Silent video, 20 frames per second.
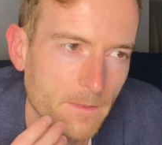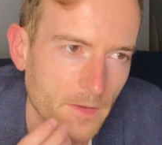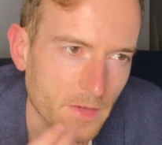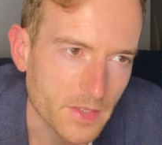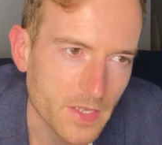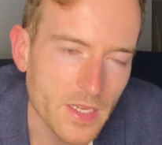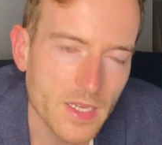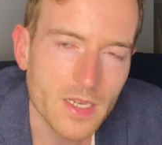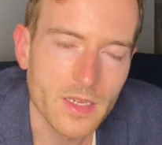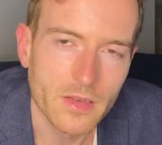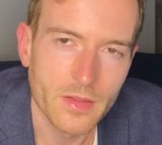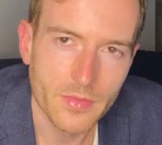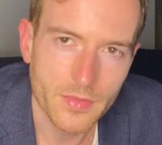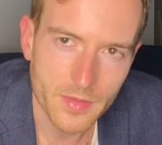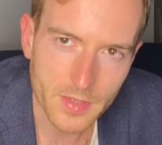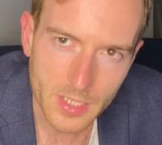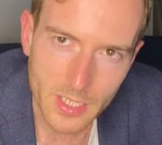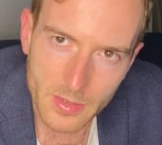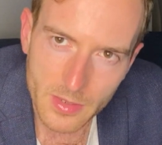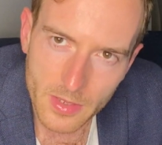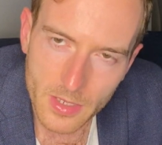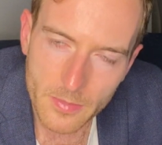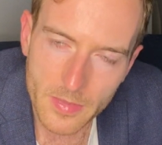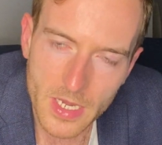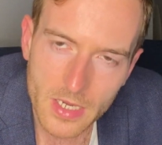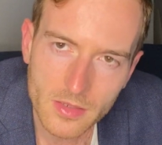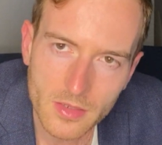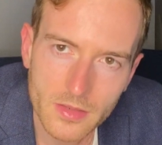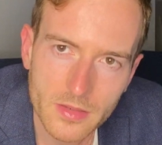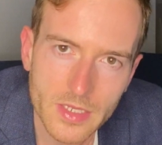Again, thinking
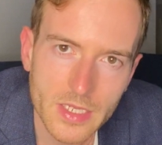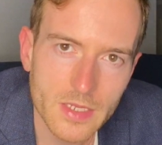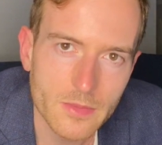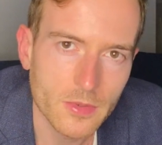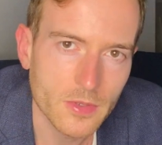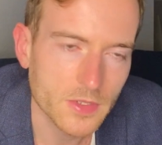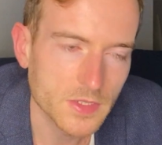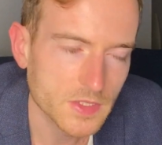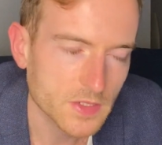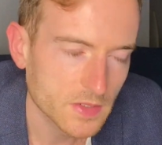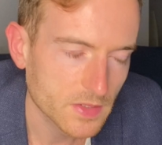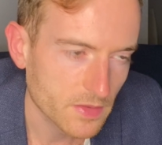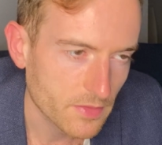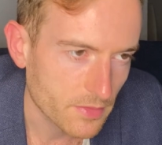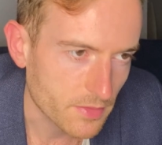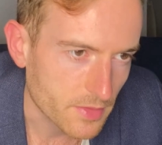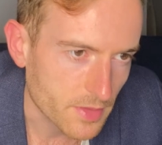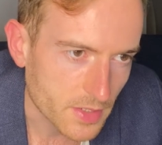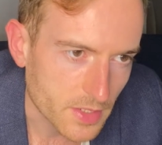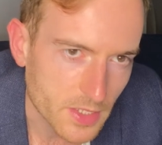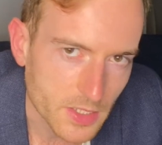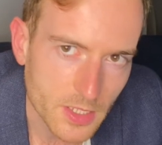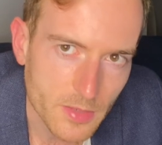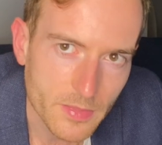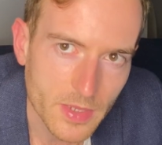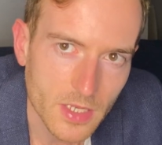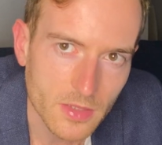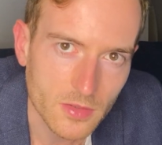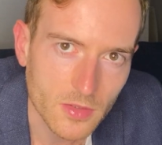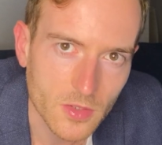about our neighbors, thinking
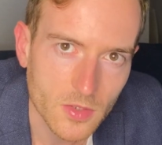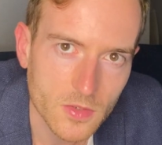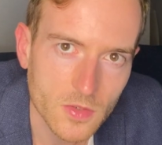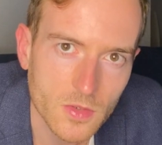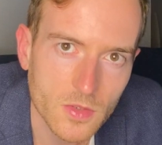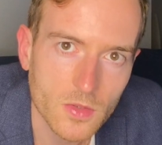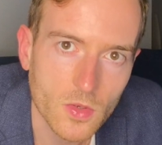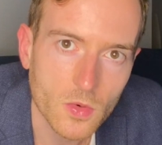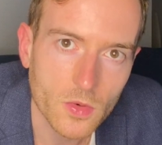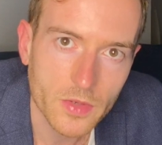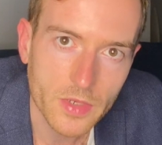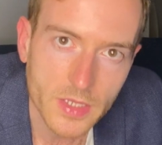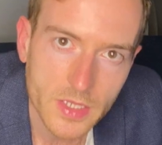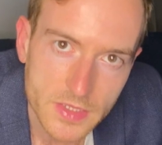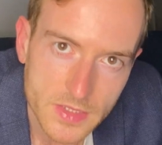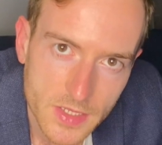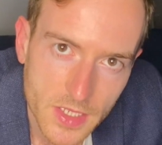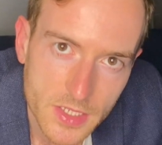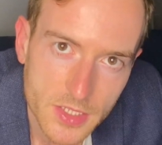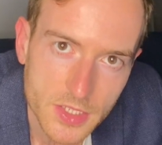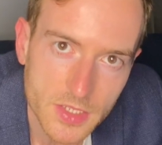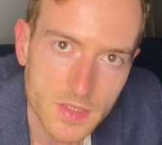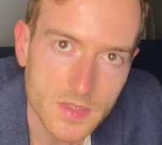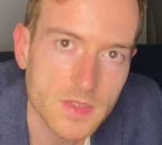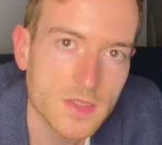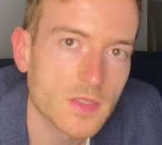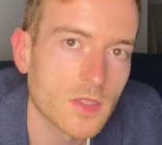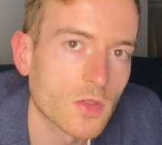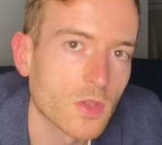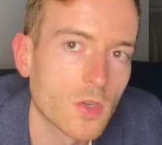about local
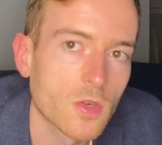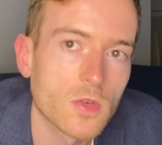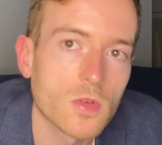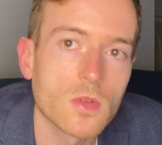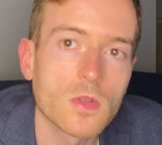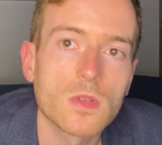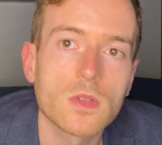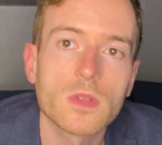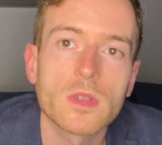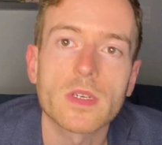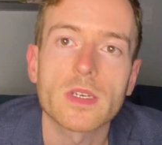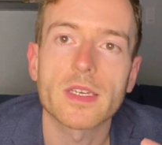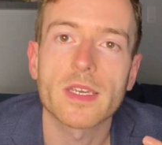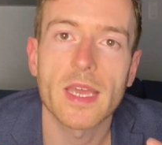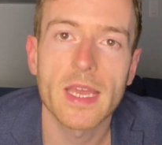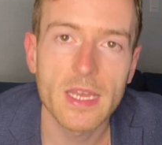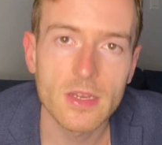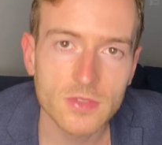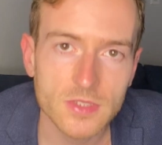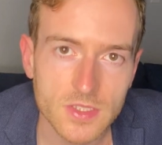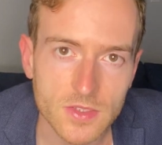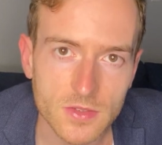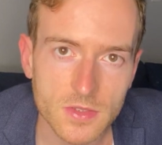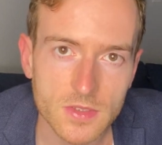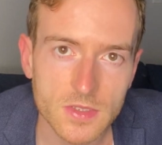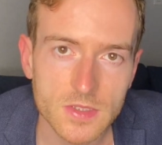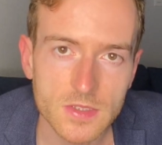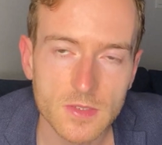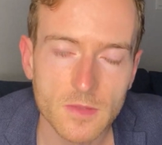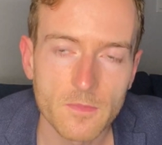organizations, local
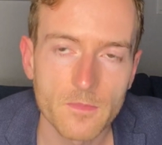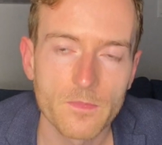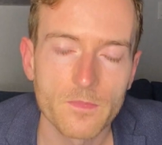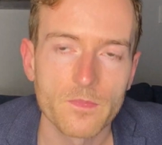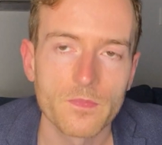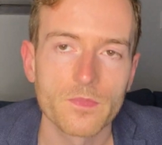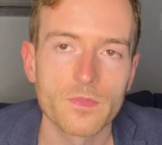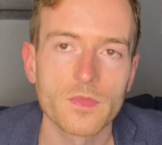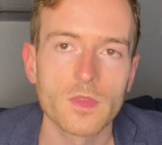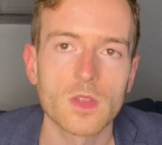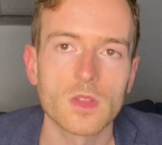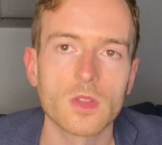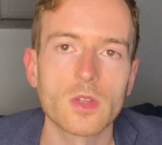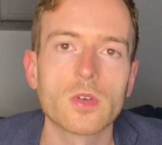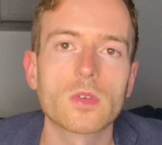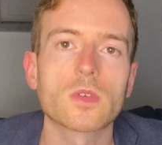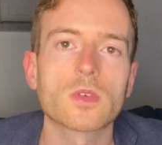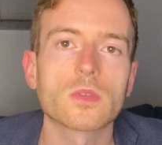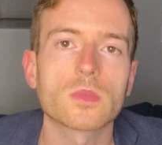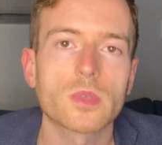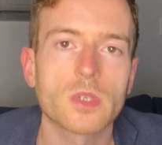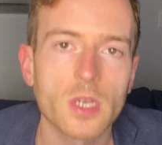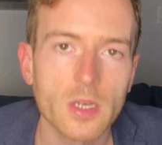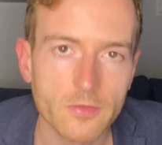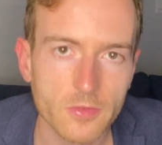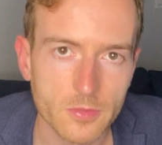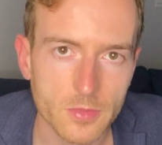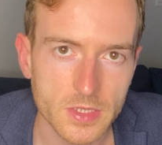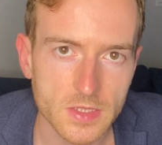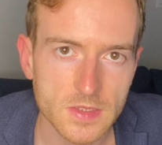councils, local
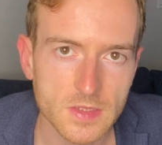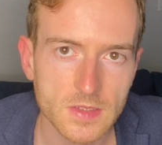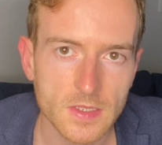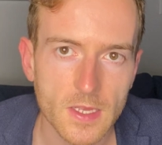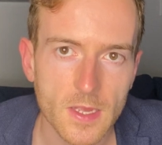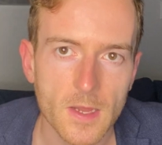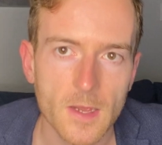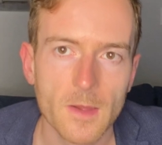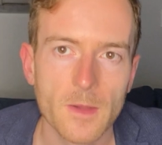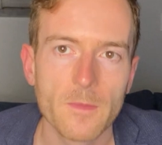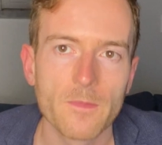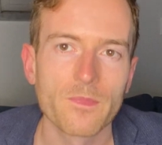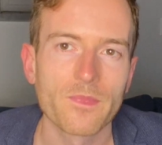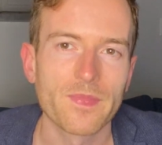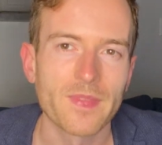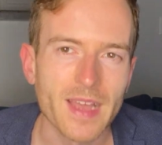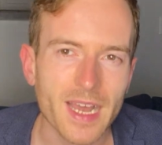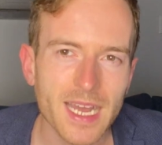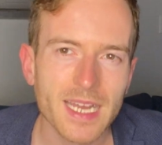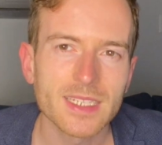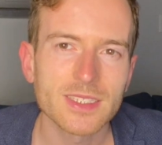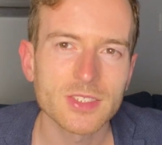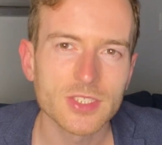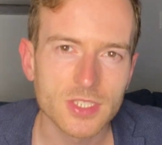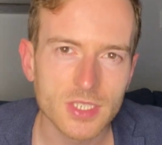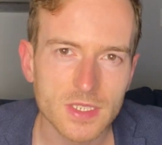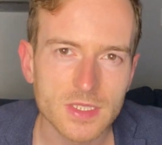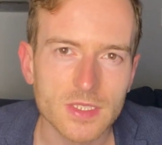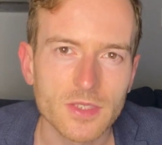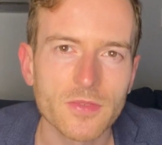governments, not
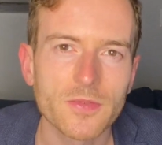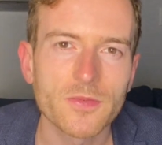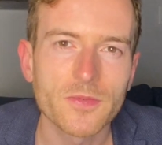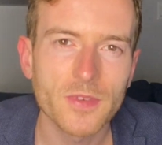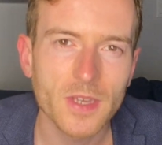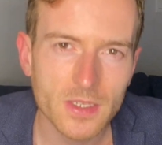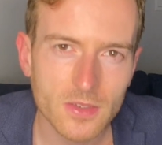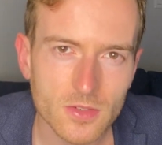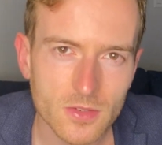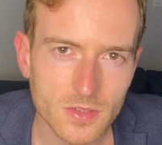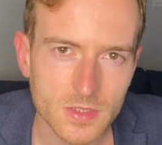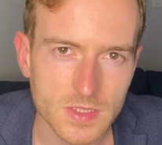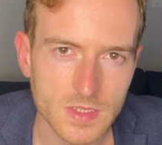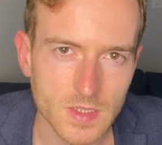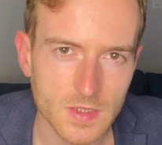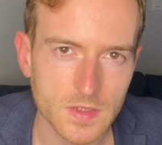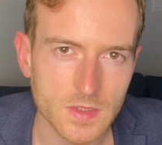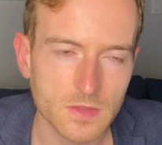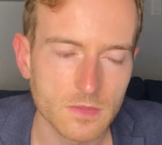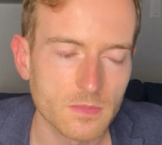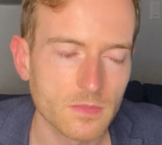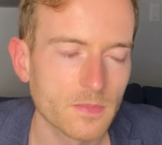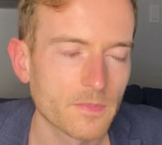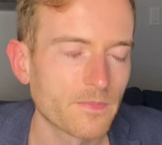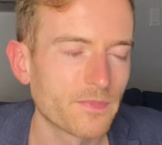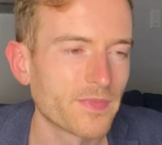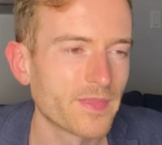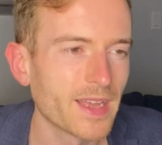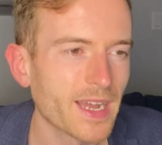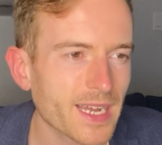just a federal system,
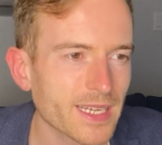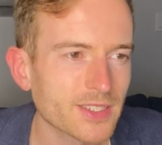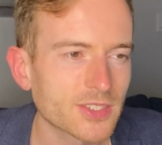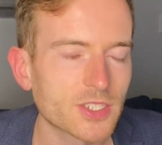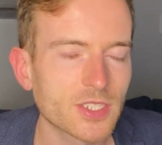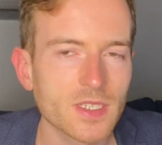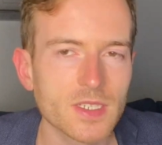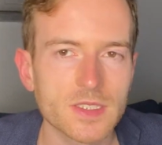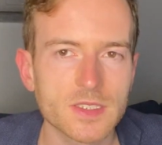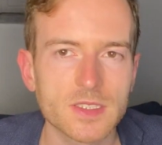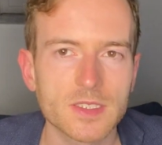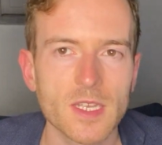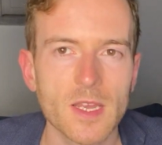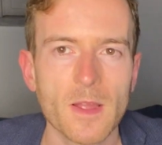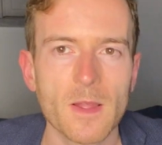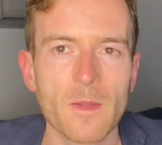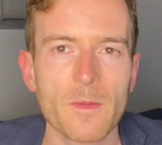not just